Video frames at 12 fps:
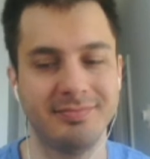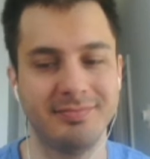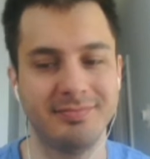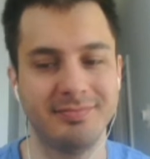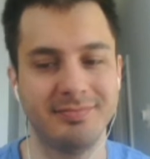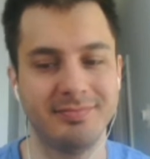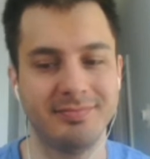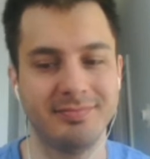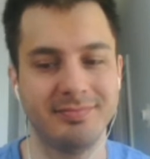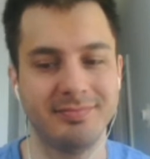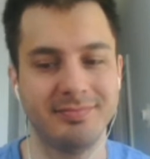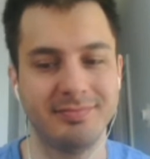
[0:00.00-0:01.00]

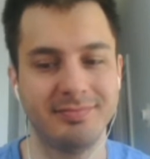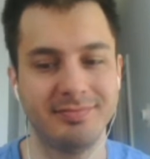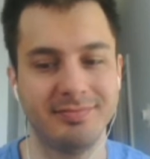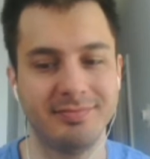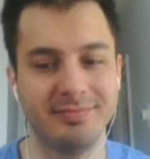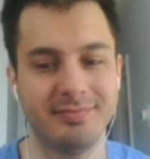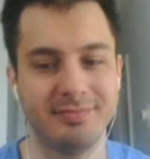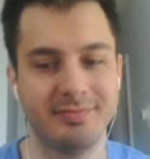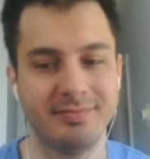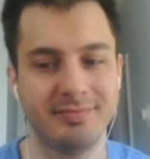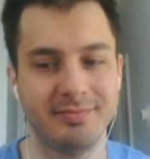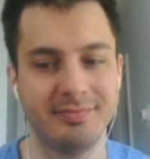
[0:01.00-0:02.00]

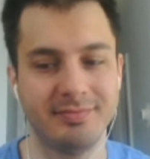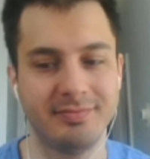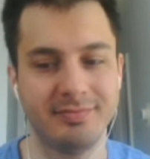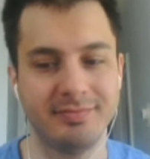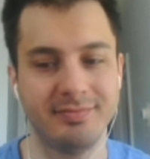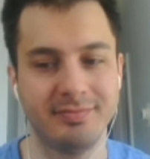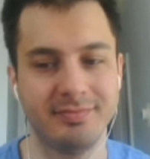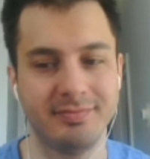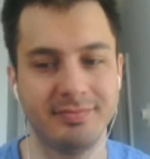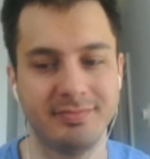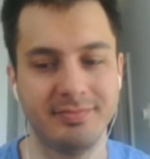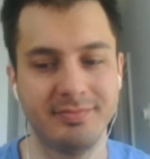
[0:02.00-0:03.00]

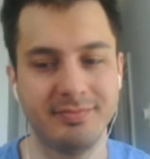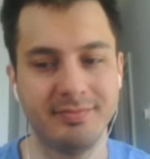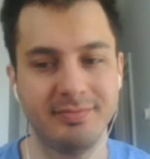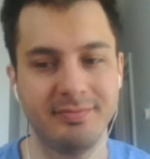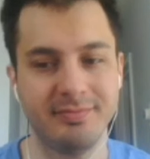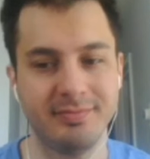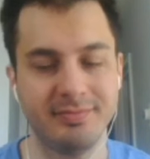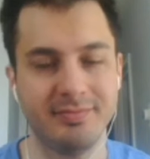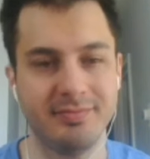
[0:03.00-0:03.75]
[no speech]